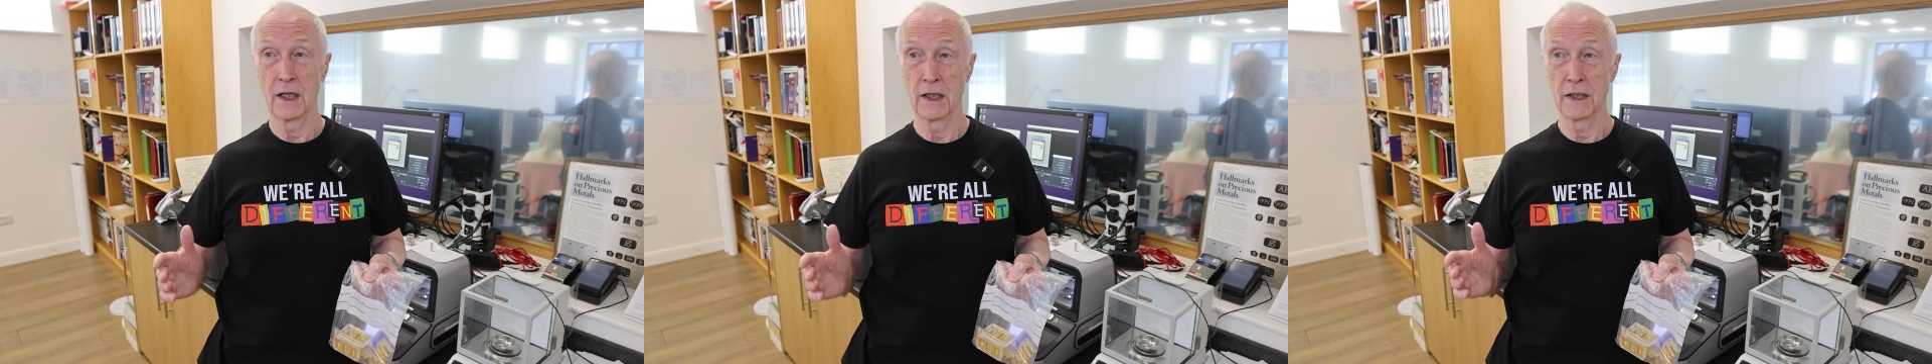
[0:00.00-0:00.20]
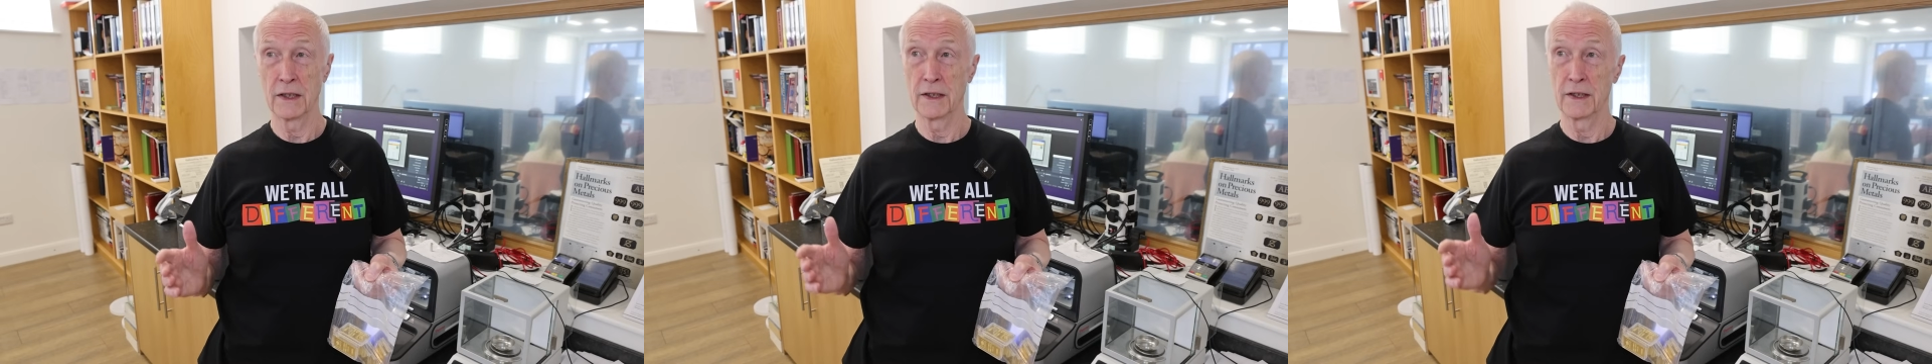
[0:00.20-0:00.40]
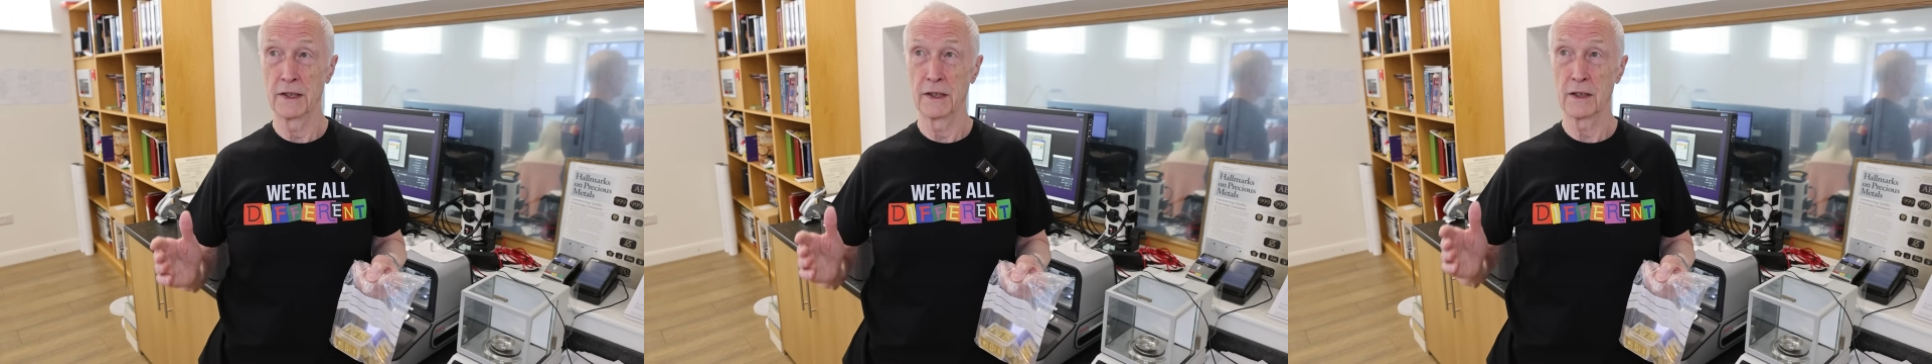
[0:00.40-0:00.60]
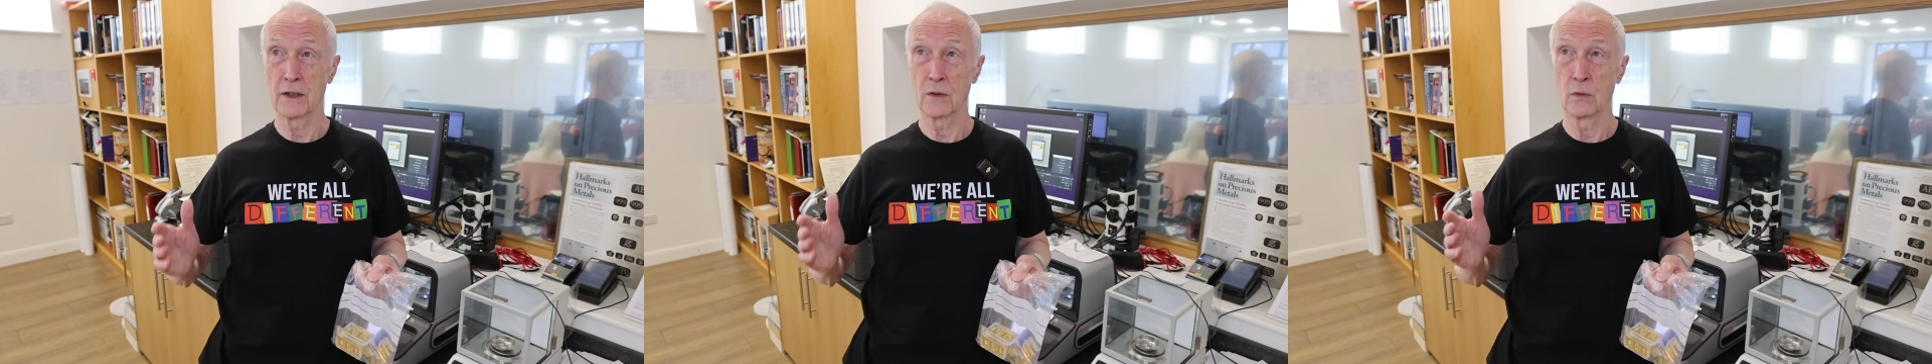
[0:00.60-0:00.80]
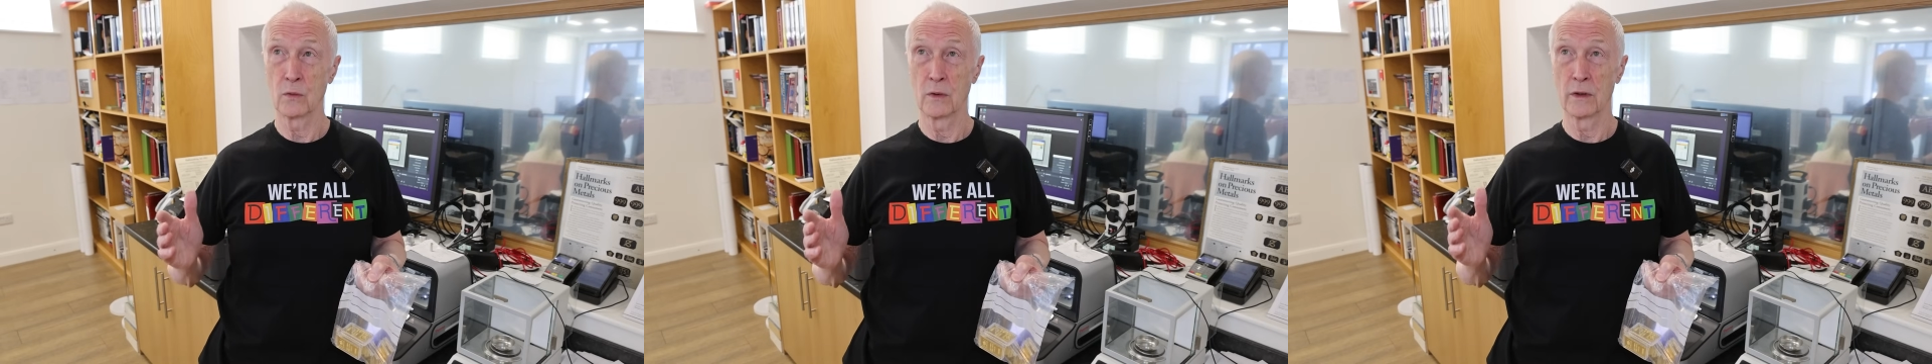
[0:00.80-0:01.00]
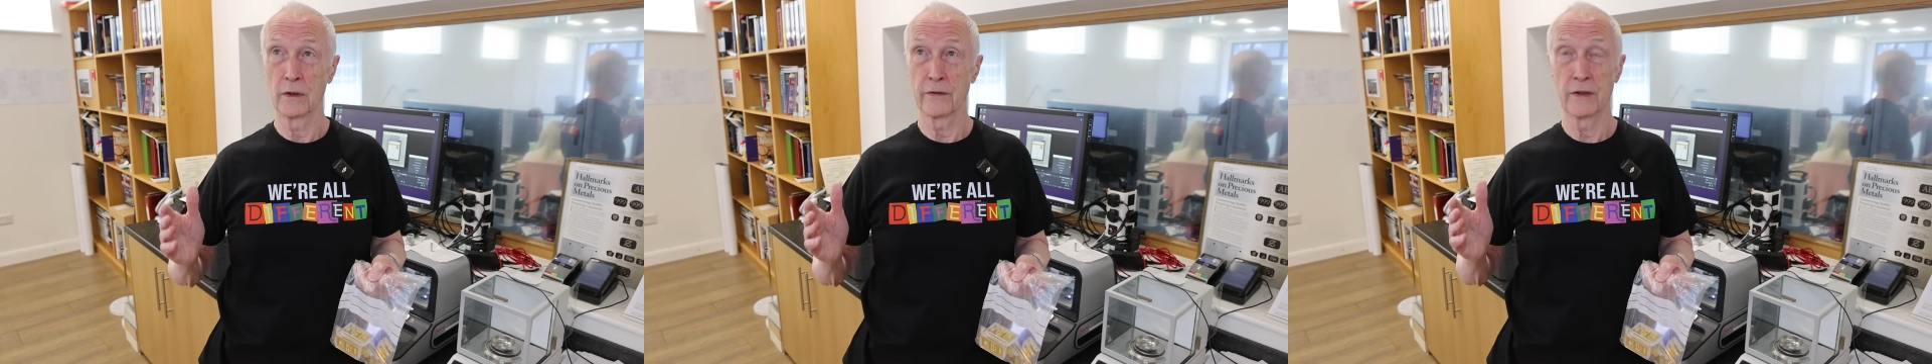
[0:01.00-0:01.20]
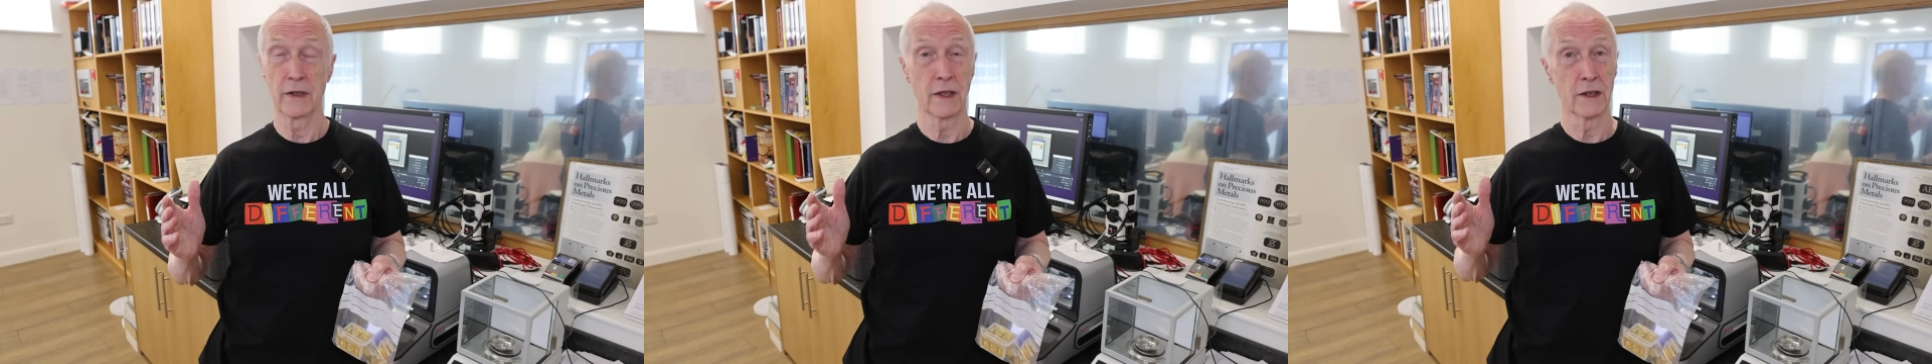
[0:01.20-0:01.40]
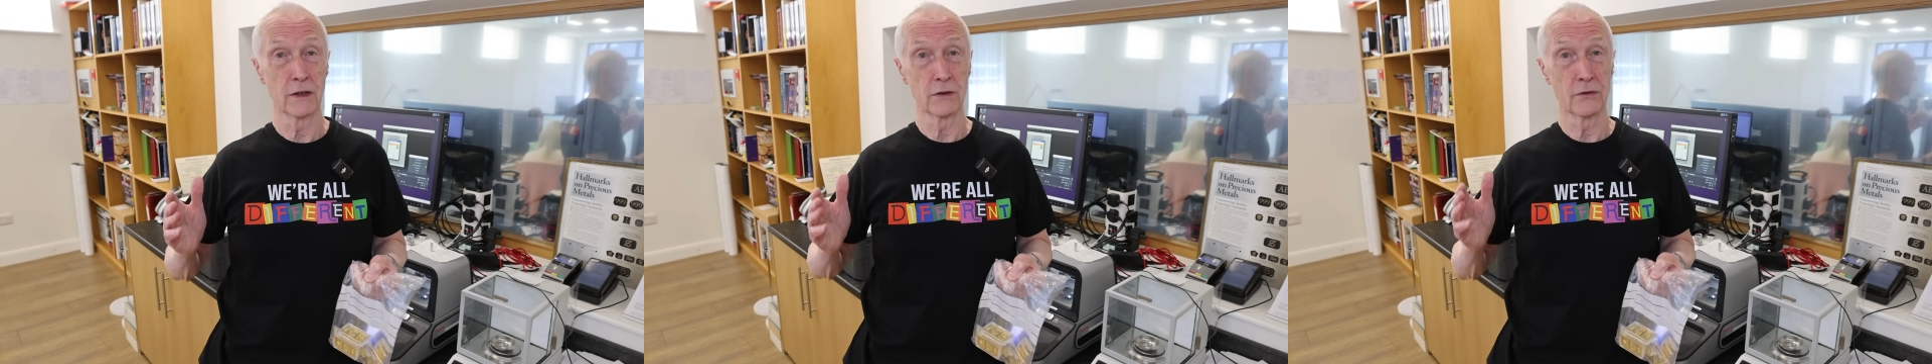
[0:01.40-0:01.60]
And it's What
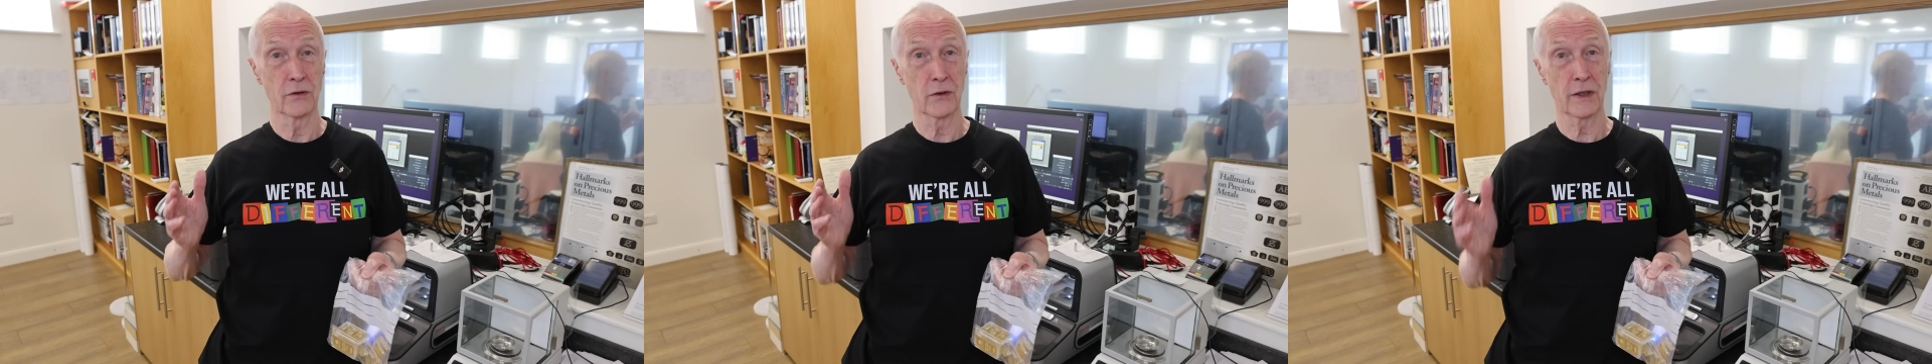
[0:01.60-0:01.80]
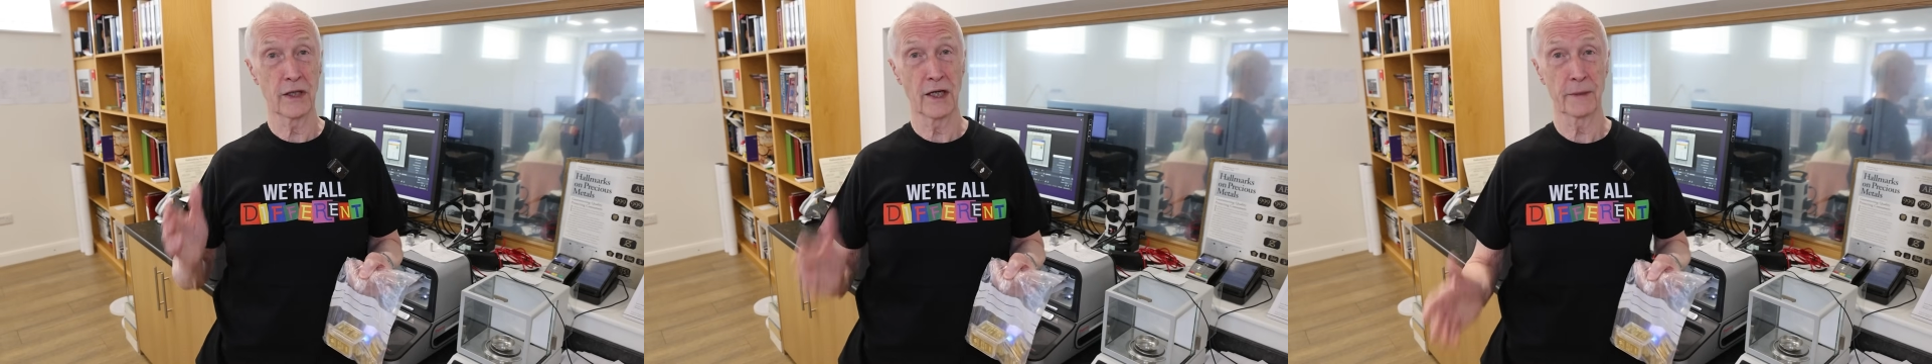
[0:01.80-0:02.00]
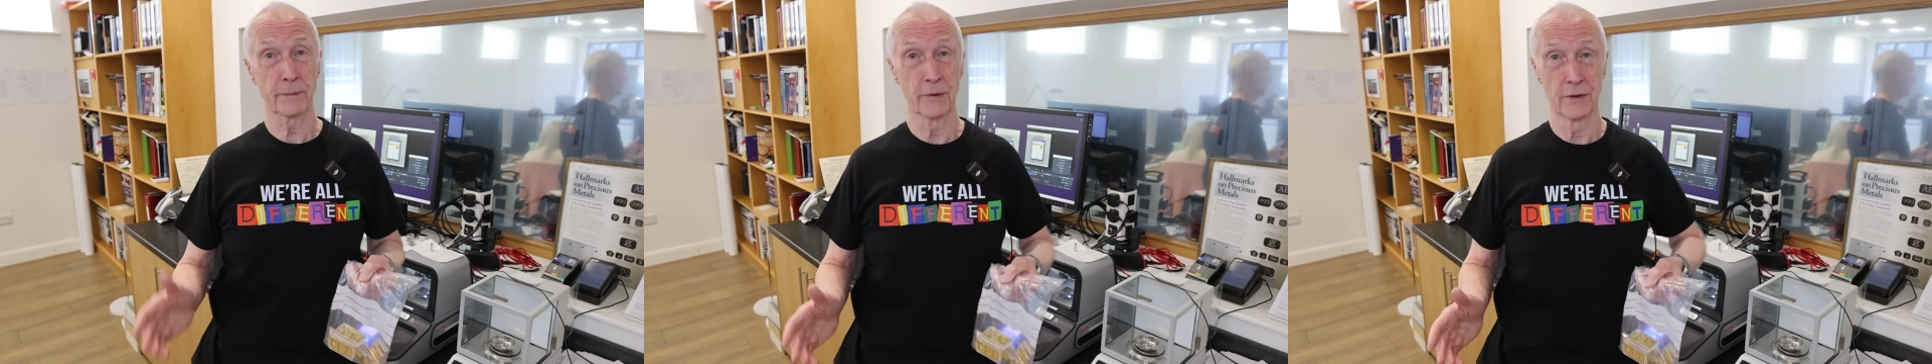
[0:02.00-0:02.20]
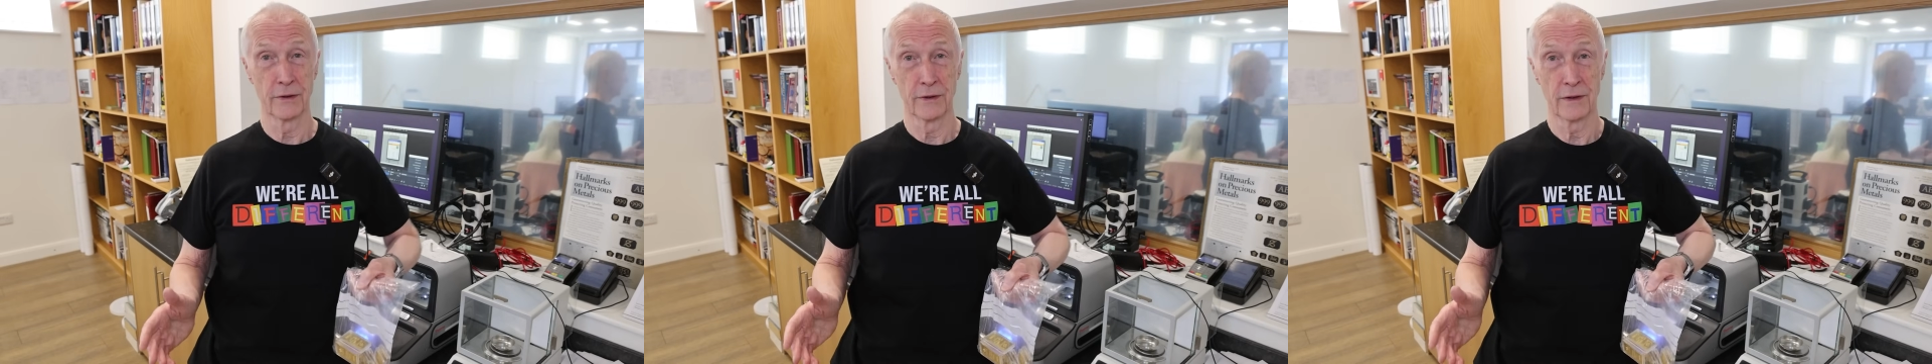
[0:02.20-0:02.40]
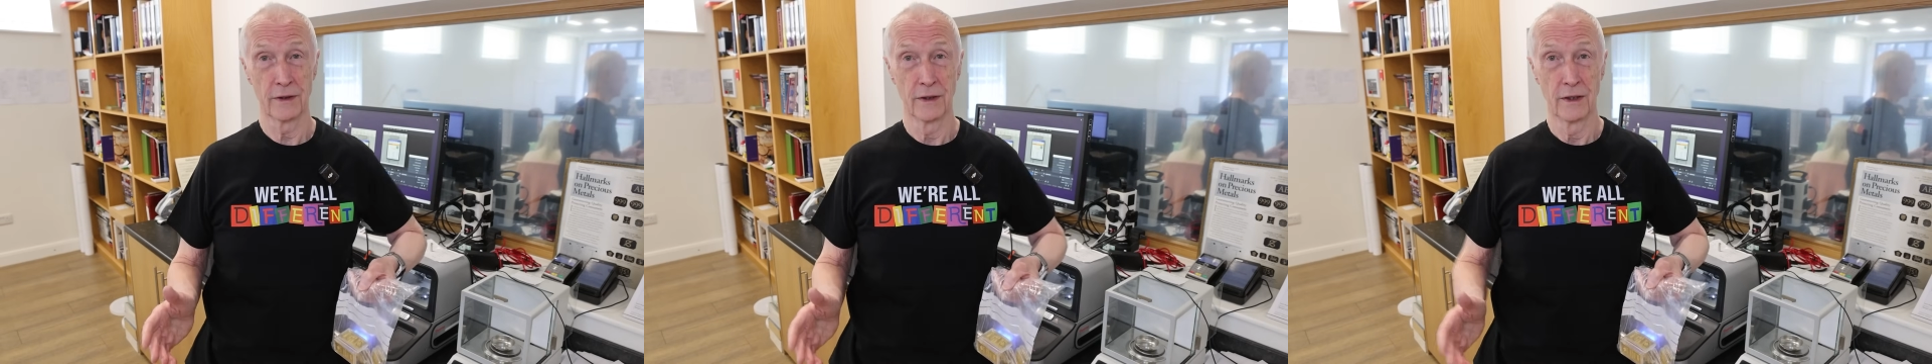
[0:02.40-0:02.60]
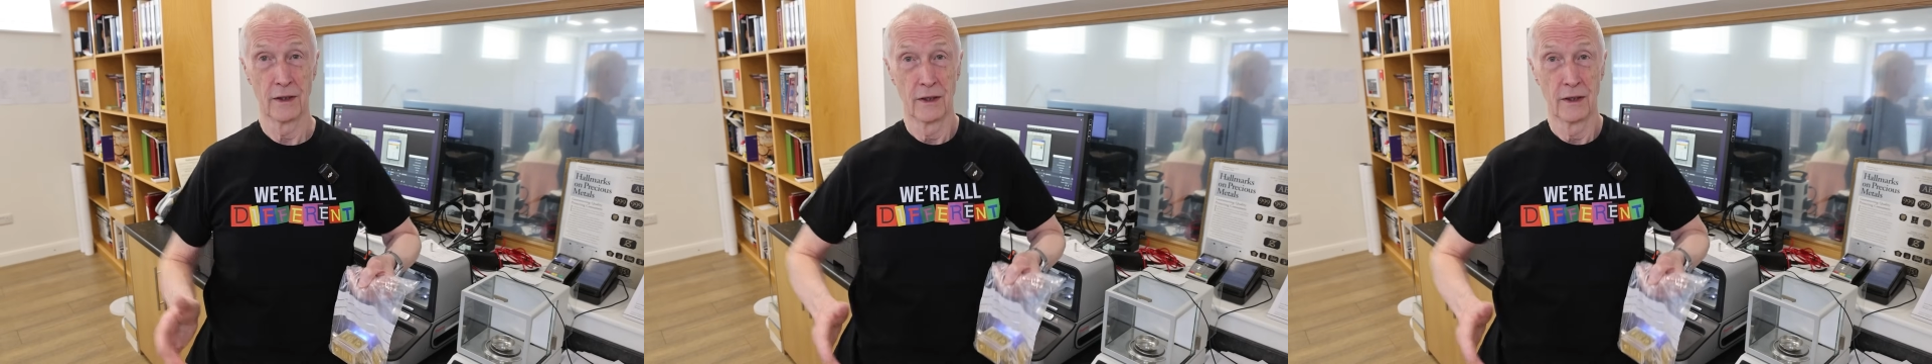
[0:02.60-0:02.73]
the Hell Just Happened.